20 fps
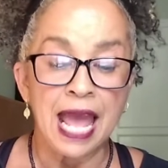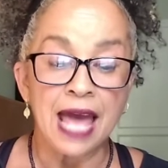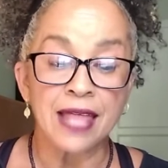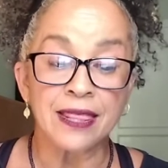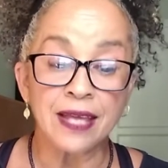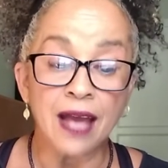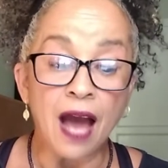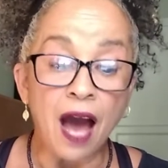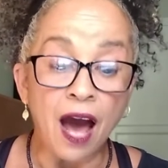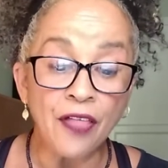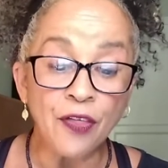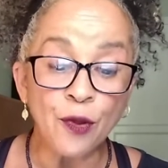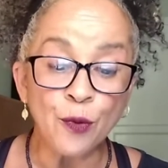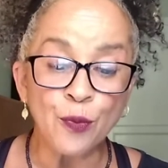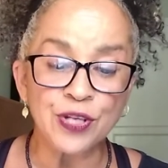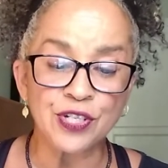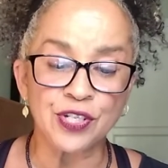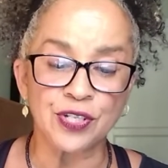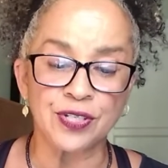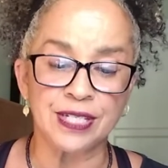And the other
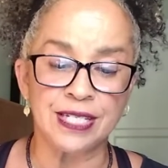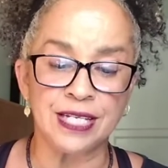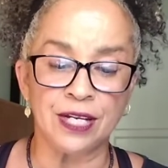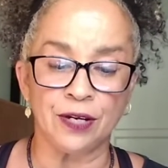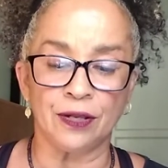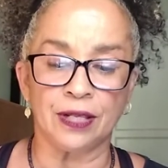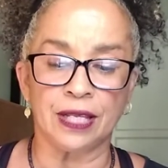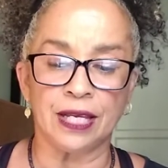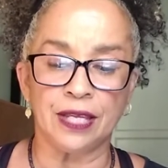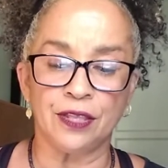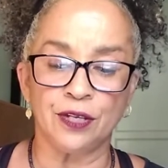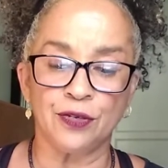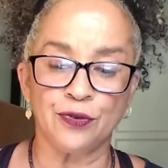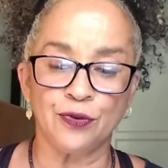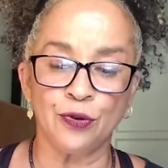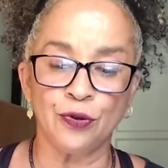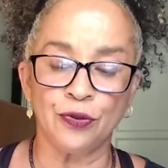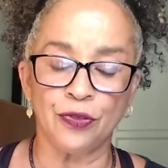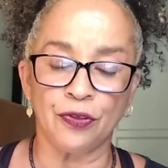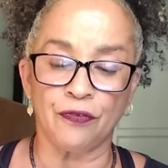wishes dearly the
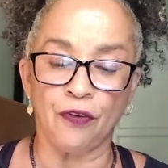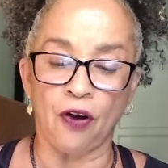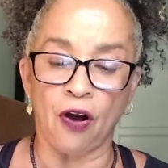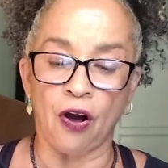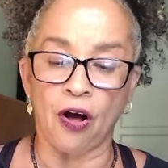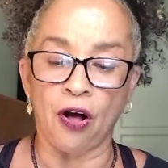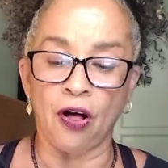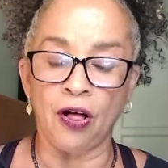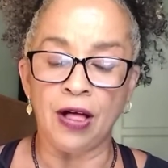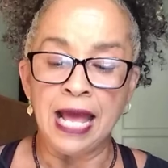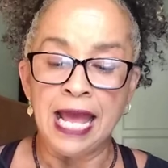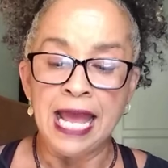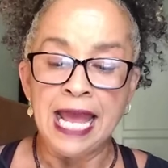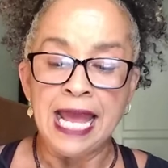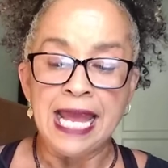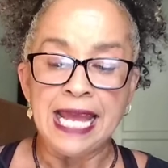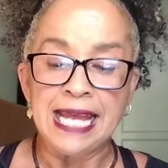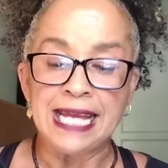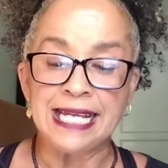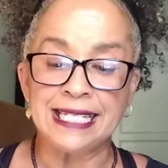truth of all
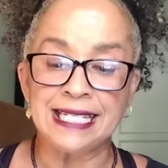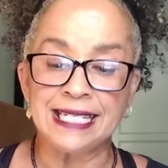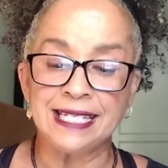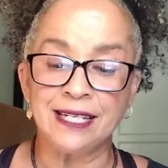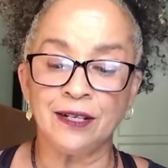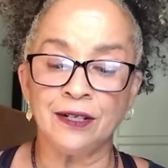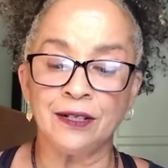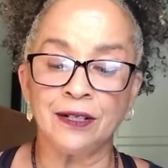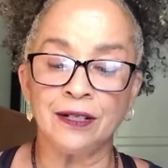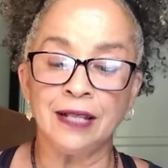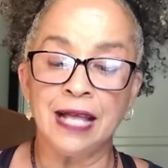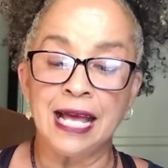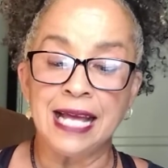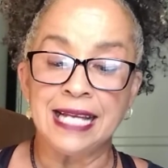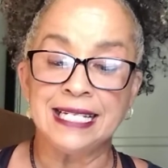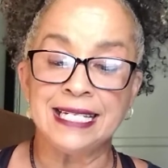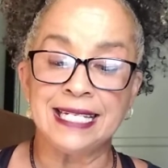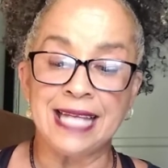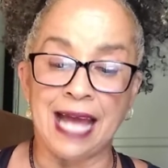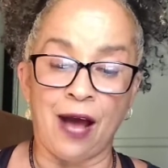he still
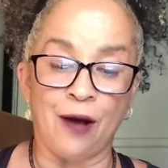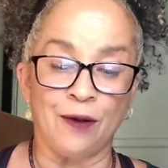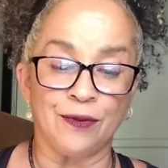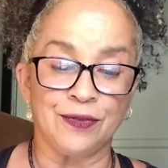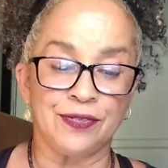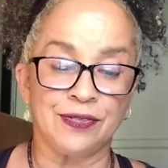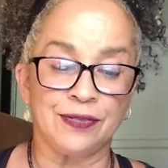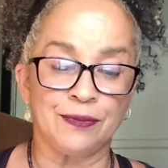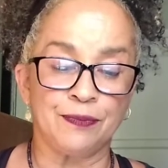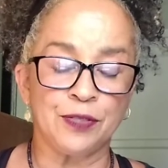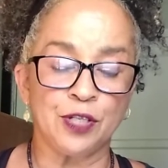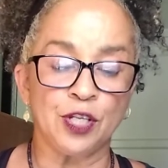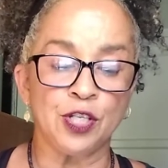doubts.